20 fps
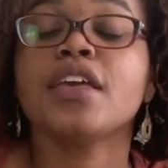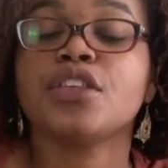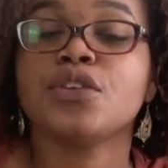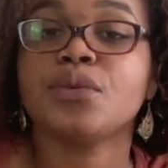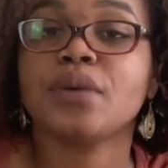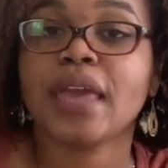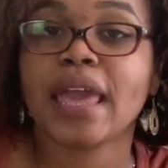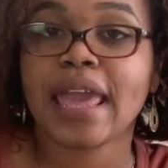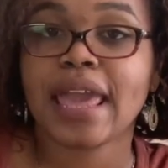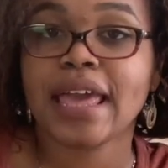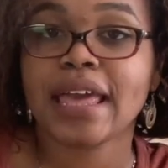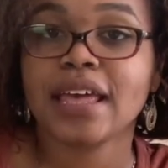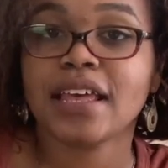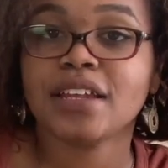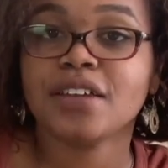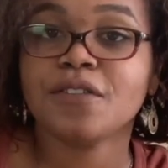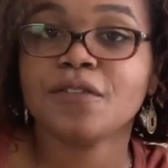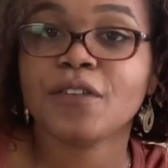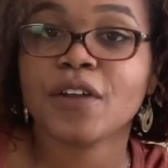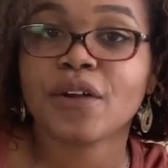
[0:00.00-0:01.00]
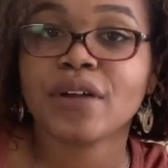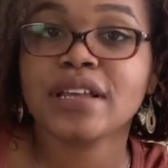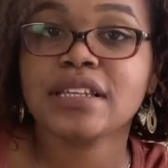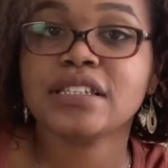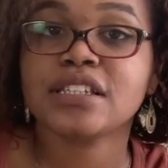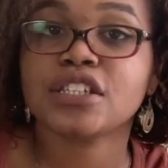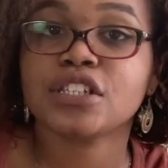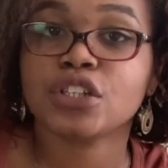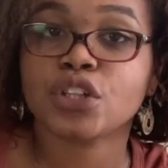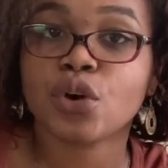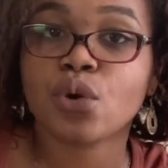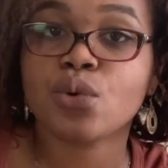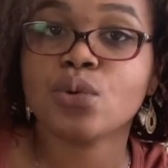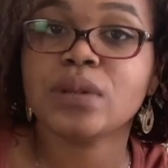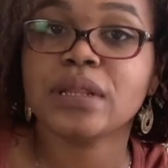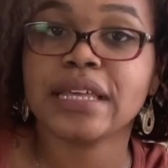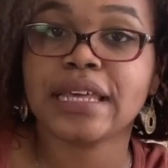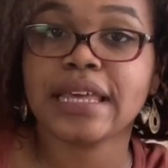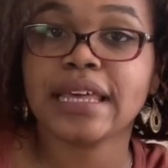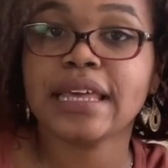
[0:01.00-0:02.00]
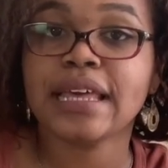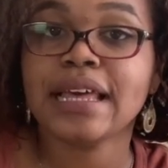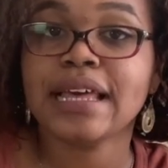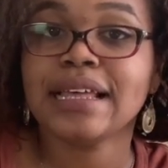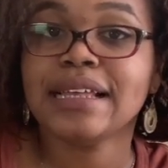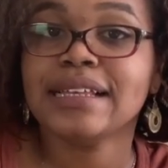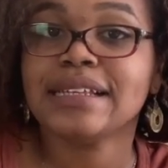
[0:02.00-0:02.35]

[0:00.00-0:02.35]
You can very slowly